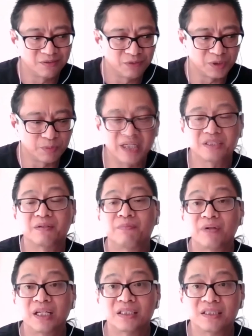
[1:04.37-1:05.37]
which bears the
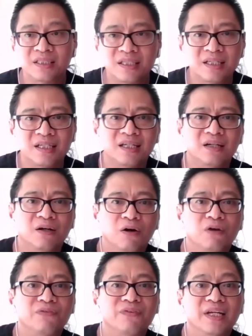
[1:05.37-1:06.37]
brunt
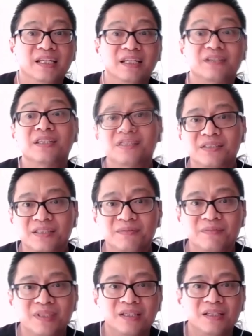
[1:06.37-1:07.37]
of any
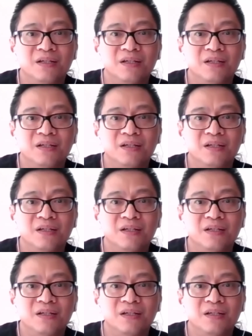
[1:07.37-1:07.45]
criticism,